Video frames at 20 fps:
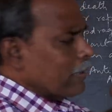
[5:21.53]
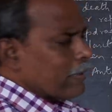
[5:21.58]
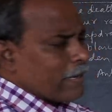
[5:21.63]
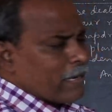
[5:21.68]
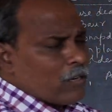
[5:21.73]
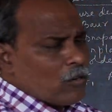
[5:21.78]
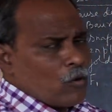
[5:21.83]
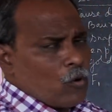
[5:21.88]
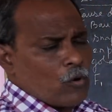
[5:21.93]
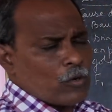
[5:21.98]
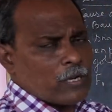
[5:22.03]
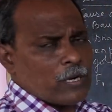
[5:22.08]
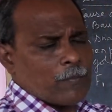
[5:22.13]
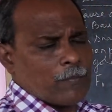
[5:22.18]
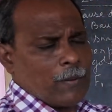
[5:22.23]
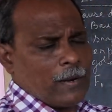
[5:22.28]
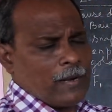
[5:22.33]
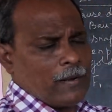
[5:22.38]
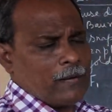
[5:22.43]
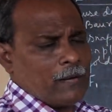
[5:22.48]
green golden
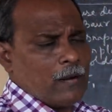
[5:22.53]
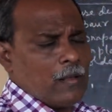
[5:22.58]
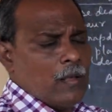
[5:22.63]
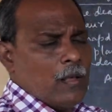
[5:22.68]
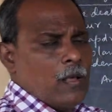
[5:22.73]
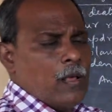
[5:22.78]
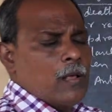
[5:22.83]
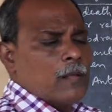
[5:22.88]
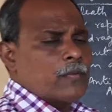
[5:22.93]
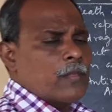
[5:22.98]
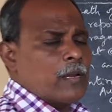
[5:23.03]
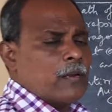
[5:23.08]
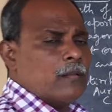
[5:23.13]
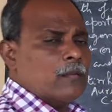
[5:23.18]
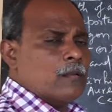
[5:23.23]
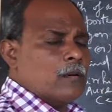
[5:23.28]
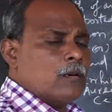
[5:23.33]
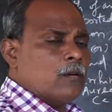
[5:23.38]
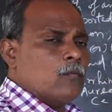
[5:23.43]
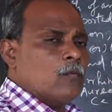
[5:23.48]
plant. Then
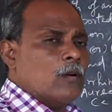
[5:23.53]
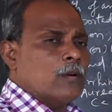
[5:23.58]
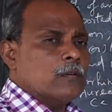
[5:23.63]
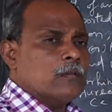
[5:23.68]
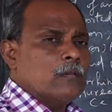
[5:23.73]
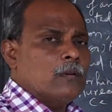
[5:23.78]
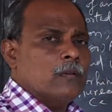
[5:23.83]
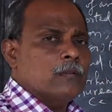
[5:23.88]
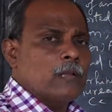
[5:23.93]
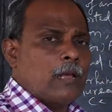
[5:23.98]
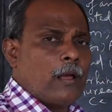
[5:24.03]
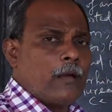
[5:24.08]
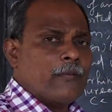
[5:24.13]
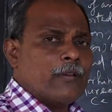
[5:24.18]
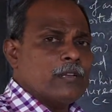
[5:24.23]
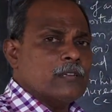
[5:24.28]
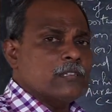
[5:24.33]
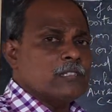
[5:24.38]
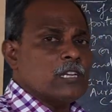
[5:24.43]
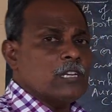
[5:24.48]
third one
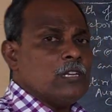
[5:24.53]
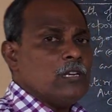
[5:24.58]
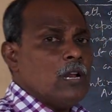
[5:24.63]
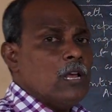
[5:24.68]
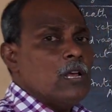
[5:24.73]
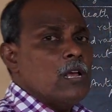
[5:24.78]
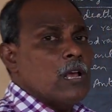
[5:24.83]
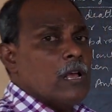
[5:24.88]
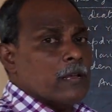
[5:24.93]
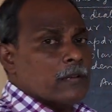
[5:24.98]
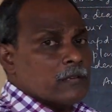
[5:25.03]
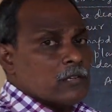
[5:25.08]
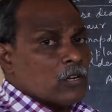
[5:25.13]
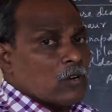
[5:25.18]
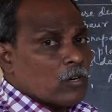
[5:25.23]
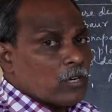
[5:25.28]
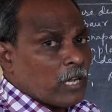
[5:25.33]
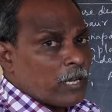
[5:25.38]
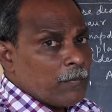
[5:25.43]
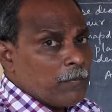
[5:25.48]
having
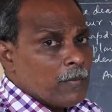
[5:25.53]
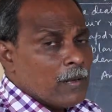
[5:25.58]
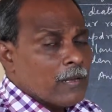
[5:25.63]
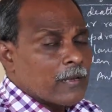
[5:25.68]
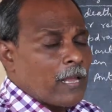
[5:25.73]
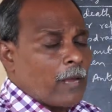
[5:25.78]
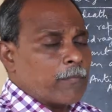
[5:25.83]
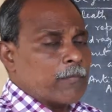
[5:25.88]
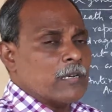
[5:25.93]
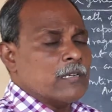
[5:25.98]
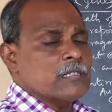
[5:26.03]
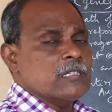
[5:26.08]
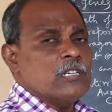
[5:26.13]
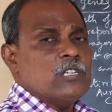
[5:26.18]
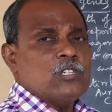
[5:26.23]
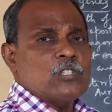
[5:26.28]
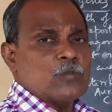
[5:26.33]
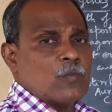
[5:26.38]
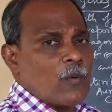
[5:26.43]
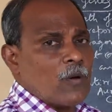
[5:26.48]
genotype capital
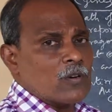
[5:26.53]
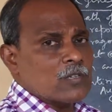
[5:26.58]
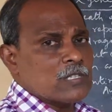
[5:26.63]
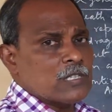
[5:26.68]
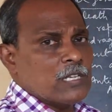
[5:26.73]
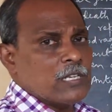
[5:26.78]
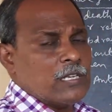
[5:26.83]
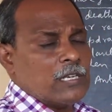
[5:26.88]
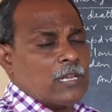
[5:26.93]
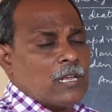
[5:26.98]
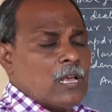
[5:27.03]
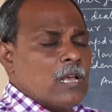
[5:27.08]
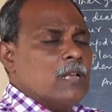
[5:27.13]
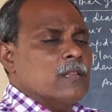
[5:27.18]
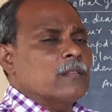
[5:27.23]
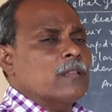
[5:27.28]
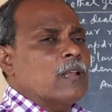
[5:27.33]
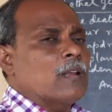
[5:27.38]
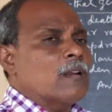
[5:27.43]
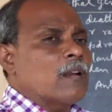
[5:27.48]
C small c.
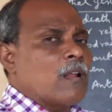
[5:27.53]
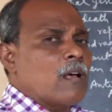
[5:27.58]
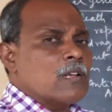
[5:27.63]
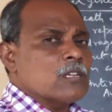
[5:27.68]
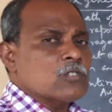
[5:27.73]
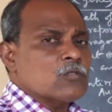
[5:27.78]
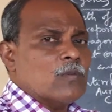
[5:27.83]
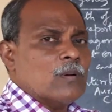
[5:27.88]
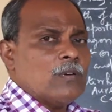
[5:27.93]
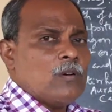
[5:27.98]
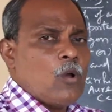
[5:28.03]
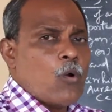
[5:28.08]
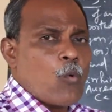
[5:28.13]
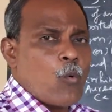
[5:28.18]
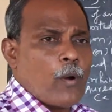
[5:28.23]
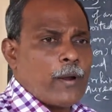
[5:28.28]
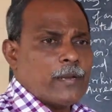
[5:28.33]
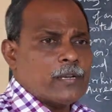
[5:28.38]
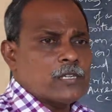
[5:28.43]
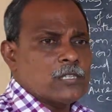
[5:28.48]
Then last one
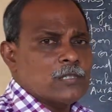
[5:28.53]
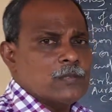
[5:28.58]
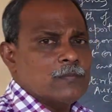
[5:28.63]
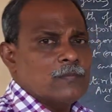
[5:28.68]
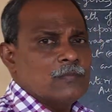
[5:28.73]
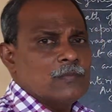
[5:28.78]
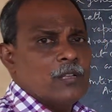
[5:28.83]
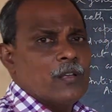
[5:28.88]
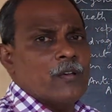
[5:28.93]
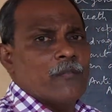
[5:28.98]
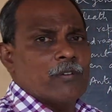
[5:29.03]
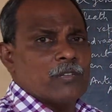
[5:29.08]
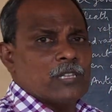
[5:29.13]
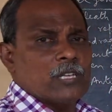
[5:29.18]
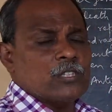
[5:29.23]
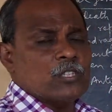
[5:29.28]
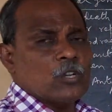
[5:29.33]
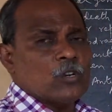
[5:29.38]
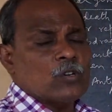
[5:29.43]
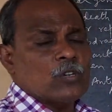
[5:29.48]
white with
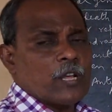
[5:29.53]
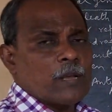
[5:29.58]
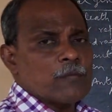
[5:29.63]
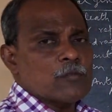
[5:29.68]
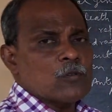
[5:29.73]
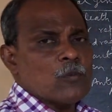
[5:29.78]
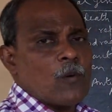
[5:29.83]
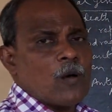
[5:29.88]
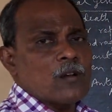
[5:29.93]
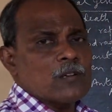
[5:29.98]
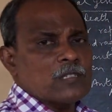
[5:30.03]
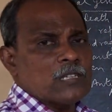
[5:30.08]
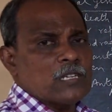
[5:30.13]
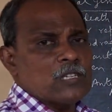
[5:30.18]
the genotype small